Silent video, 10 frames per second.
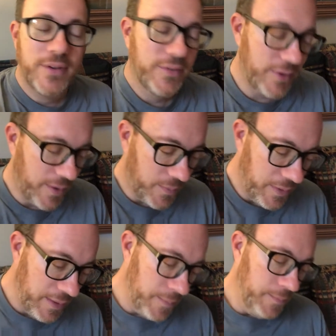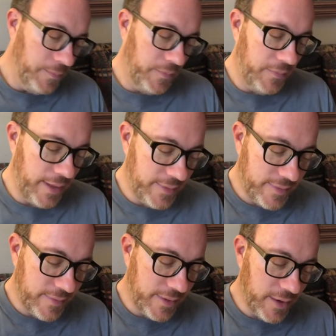So that's
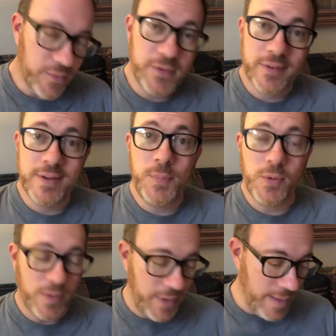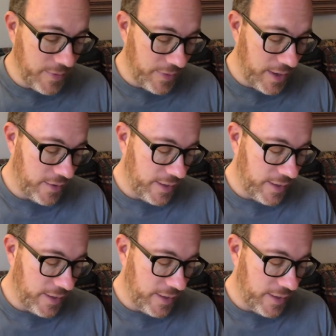a simple commandment there in